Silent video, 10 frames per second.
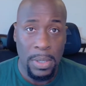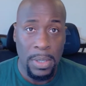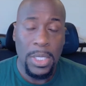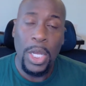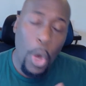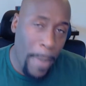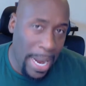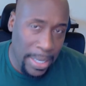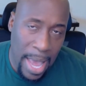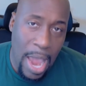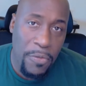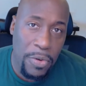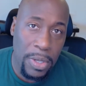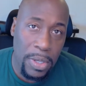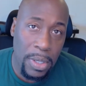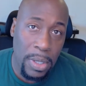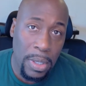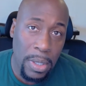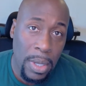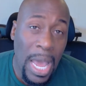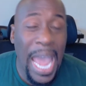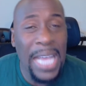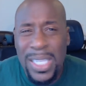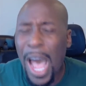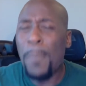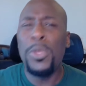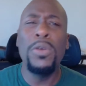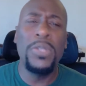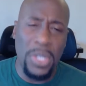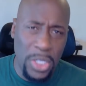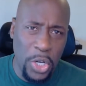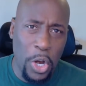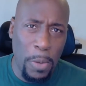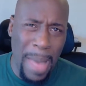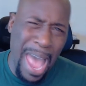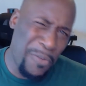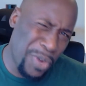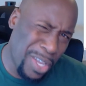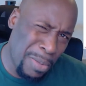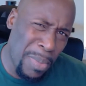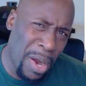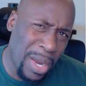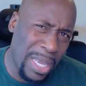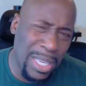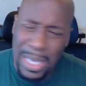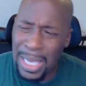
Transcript: to go back to Africa. And stop using the term African American.